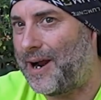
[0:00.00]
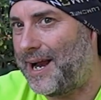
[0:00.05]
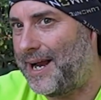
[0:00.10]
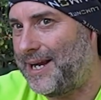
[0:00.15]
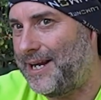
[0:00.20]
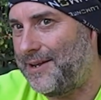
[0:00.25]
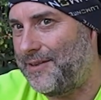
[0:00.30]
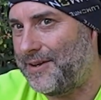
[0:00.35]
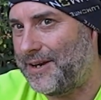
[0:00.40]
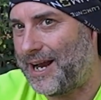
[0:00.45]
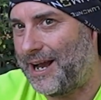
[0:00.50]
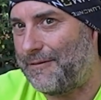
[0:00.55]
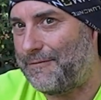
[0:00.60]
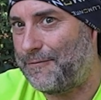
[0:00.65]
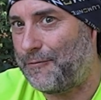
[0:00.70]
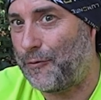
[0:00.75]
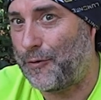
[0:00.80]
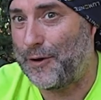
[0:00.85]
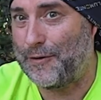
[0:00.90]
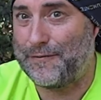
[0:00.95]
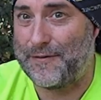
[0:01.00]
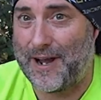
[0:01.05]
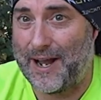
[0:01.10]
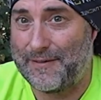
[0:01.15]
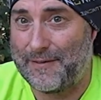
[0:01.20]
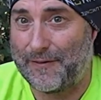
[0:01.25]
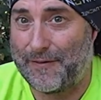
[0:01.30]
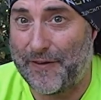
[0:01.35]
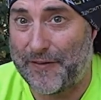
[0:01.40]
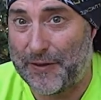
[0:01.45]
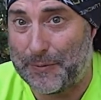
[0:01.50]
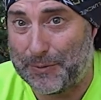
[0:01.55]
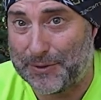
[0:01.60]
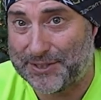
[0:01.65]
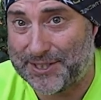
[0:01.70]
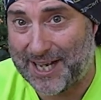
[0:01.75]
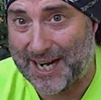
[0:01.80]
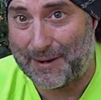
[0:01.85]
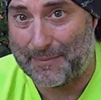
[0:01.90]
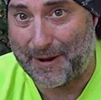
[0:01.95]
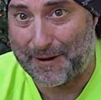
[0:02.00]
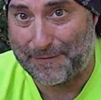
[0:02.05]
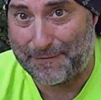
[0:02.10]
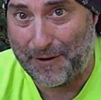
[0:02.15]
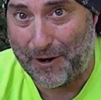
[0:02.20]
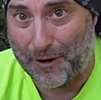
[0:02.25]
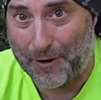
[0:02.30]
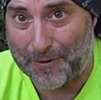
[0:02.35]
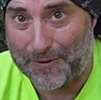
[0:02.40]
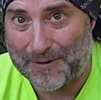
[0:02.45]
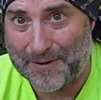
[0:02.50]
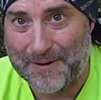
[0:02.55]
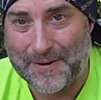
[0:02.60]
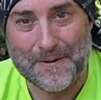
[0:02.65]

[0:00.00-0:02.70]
I either got 45 or 50% on my phone.